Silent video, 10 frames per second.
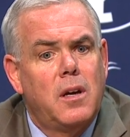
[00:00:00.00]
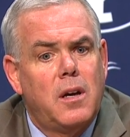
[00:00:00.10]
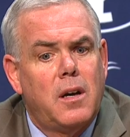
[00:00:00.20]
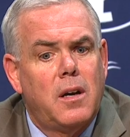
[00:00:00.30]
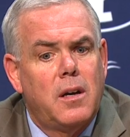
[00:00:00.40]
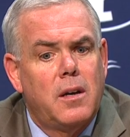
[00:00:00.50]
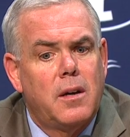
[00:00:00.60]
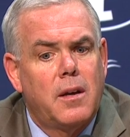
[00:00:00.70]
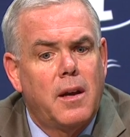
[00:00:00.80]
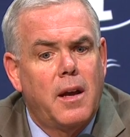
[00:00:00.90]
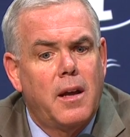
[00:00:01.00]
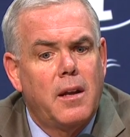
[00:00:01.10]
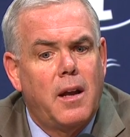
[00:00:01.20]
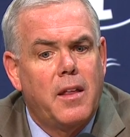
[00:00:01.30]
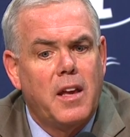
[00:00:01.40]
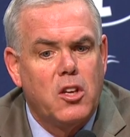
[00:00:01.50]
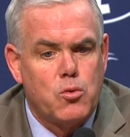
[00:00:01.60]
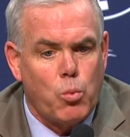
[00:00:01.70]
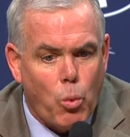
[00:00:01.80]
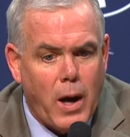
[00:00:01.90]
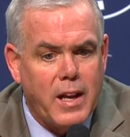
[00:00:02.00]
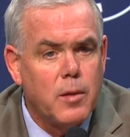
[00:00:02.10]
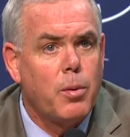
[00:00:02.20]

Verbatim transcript: uh, and I think is ready to